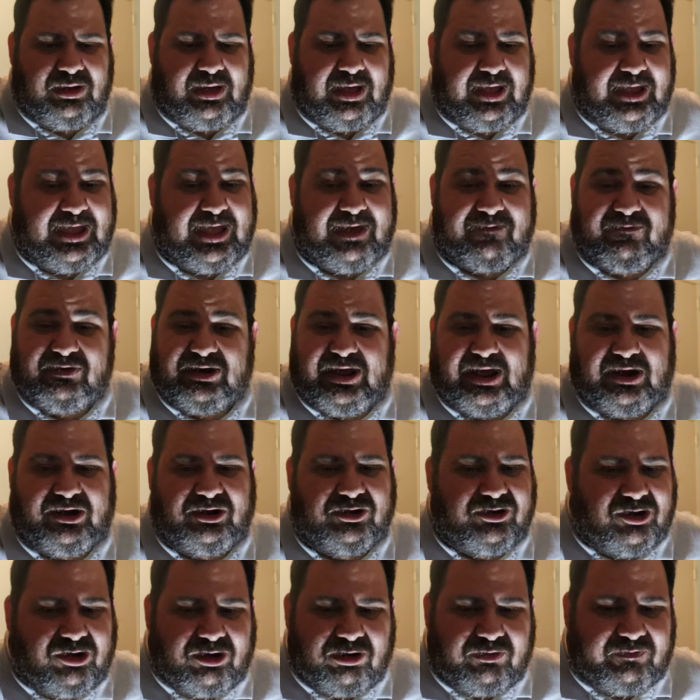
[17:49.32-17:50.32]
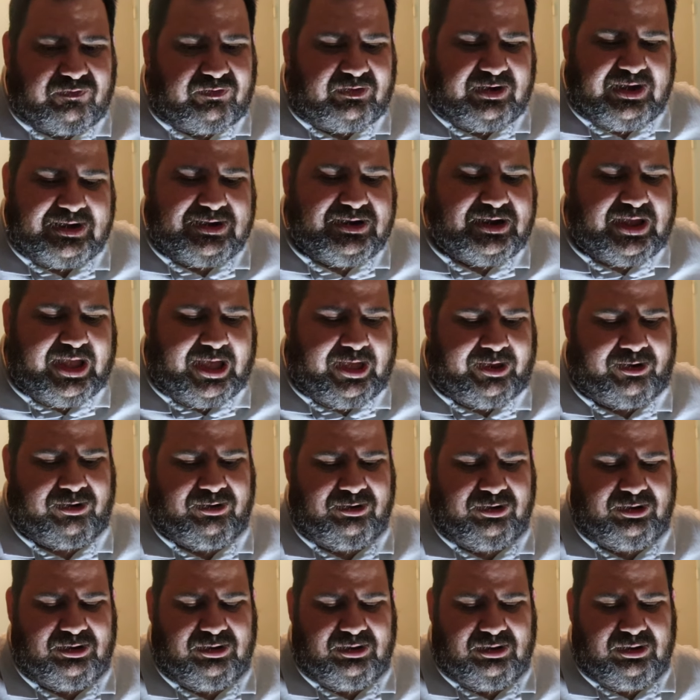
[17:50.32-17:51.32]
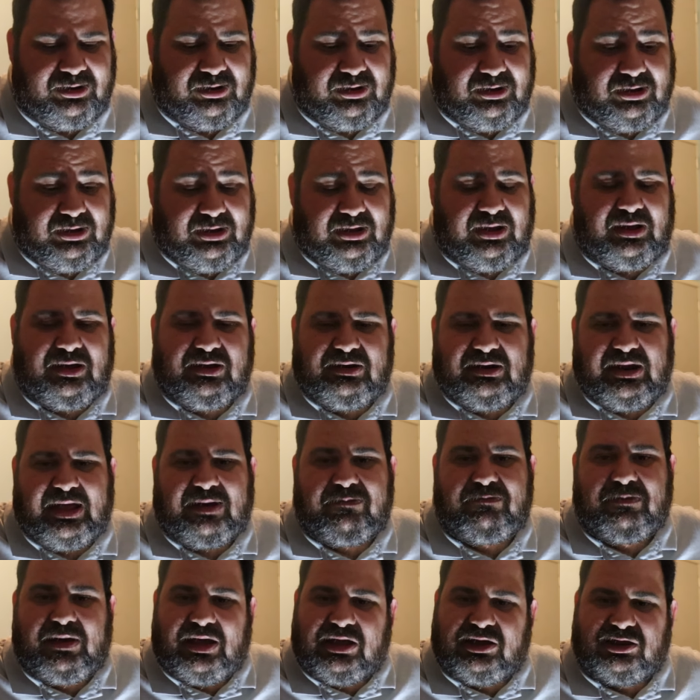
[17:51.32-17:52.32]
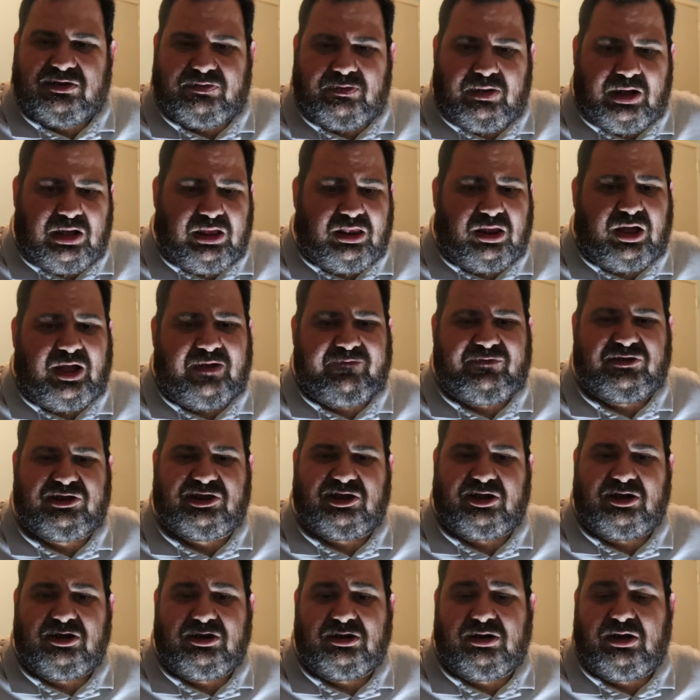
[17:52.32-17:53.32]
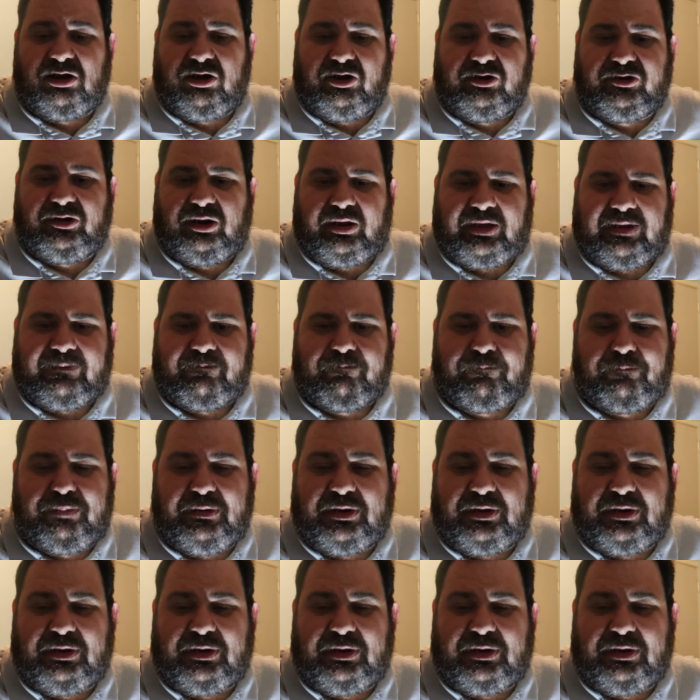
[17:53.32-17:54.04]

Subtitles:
I haven't had a girlfriend yet, and that makes my life so lonely.